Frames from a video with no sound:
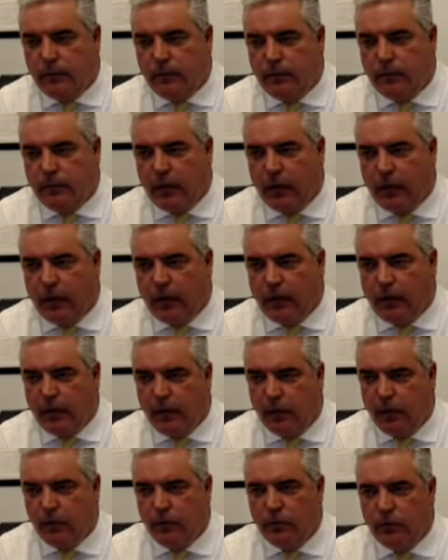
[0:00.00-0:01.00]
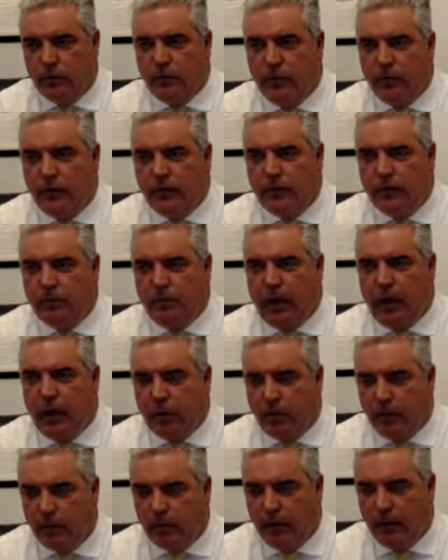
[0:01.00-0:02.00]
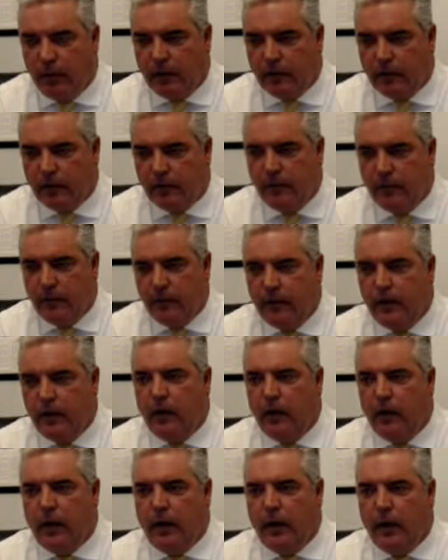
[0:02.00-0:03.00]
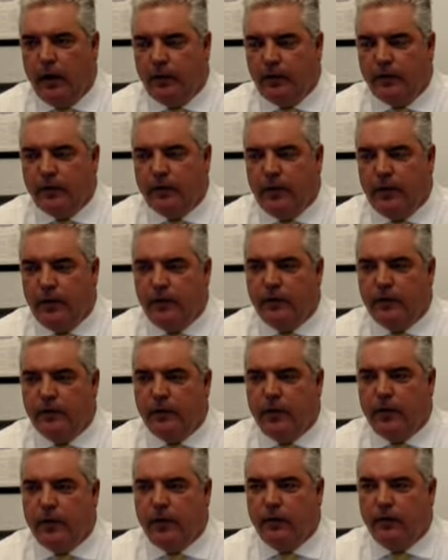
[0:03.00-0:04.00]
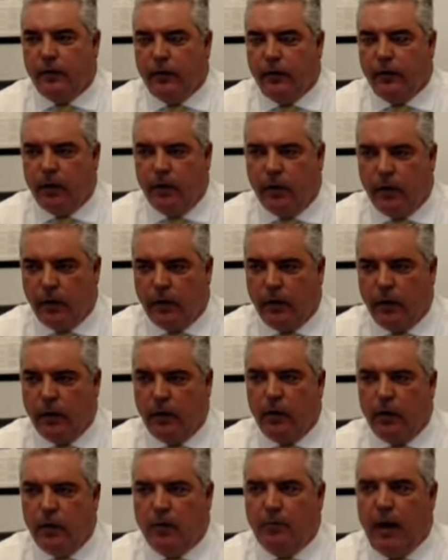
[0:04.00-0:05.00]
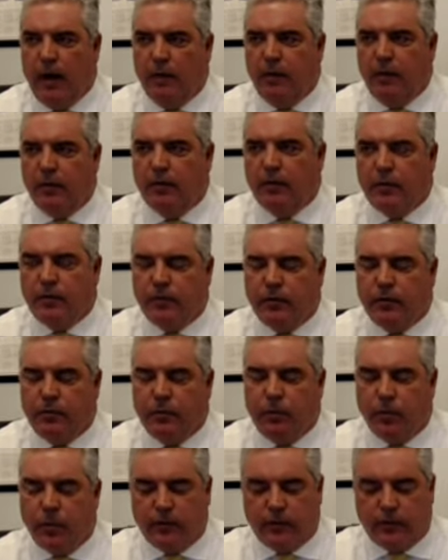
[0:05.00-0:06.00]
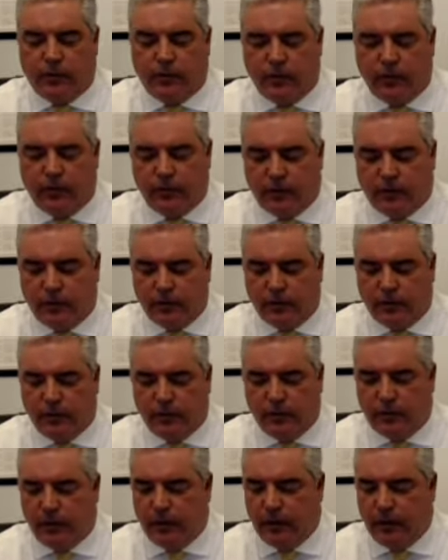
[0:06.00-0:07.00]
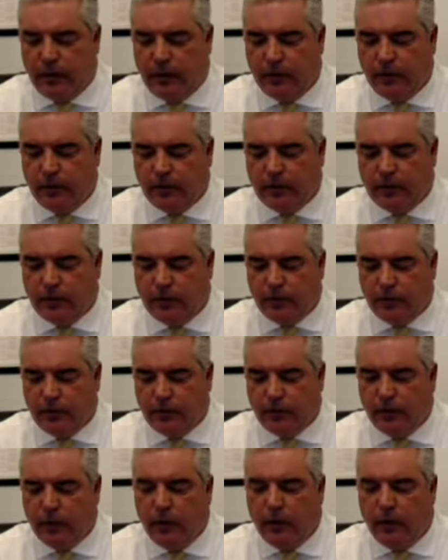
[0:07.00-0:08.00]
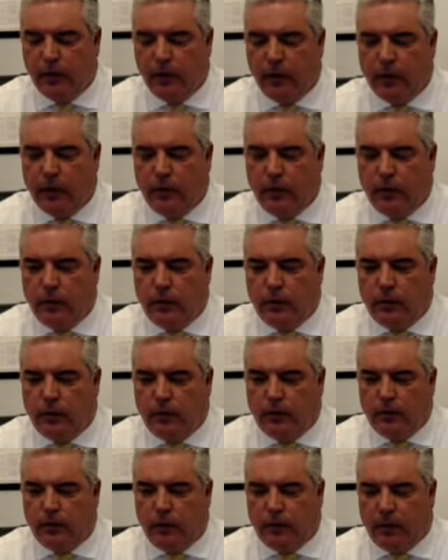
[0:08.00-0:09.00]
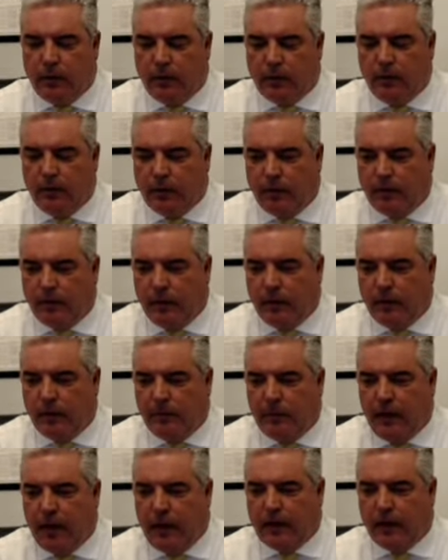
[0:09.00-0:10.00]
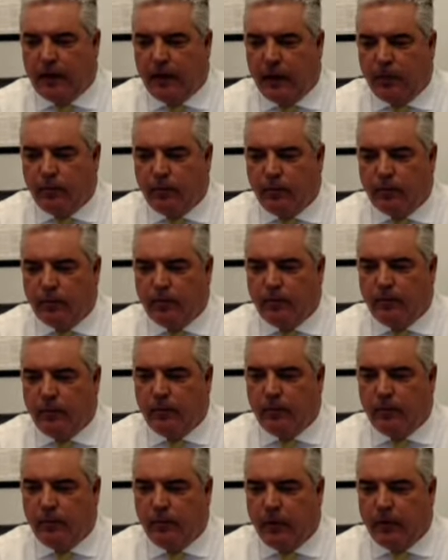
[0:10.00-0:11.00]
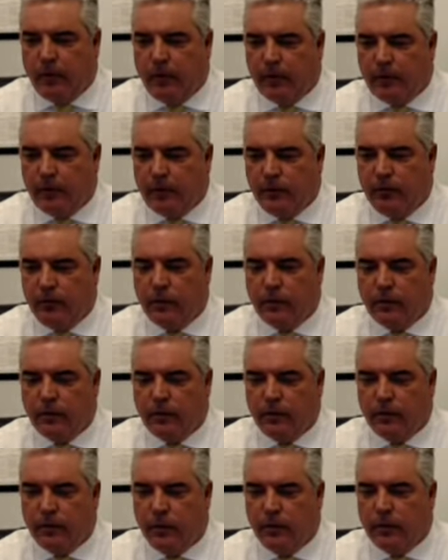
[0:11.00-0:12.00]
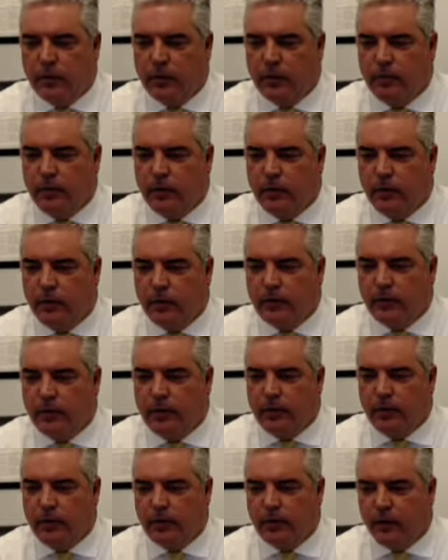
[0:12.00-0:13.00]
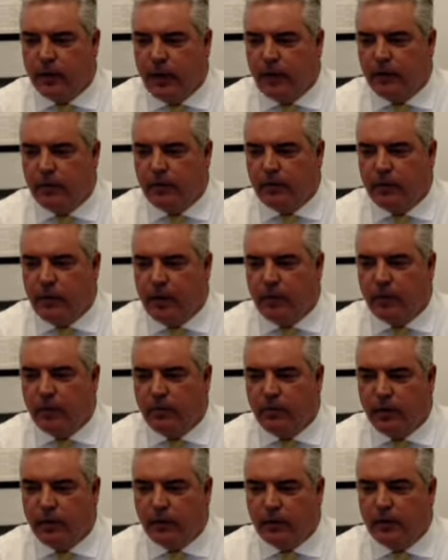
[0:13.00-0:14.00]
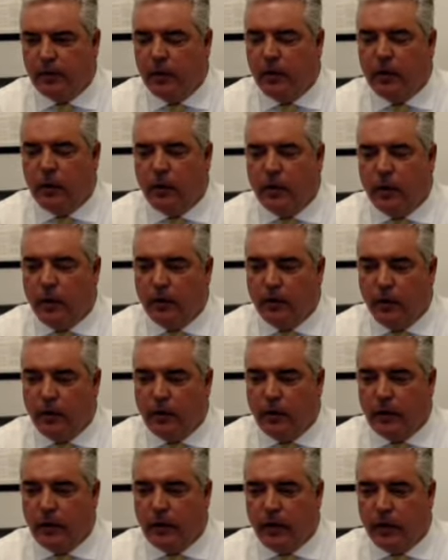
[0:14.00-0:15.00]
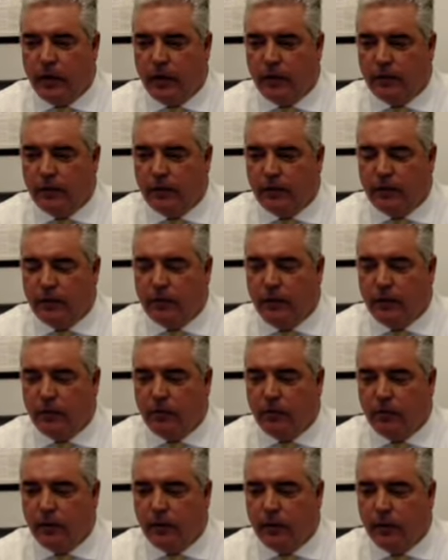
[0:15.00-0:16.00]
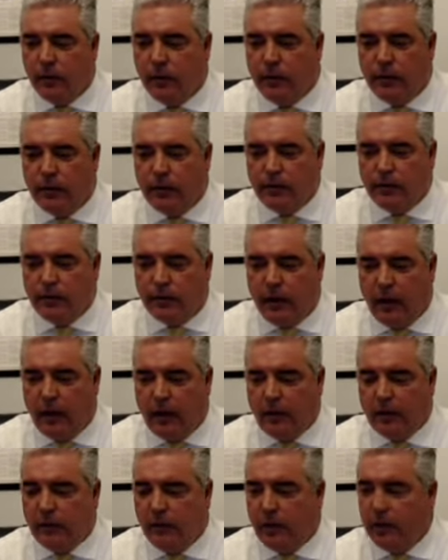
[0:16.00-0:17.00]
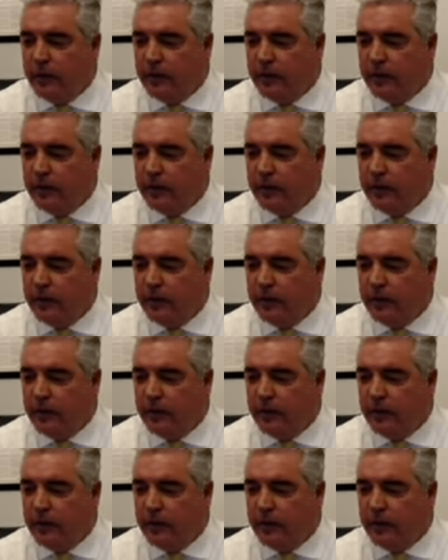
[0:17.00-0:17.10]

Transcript: try to close these power plants, and I understand the intent of the goal, and my members support the transition to a clean energy future, we better be prepared to back it up with some other money to support those local communities, because a lot of these power plants are located in areas of the state where there's not a ton of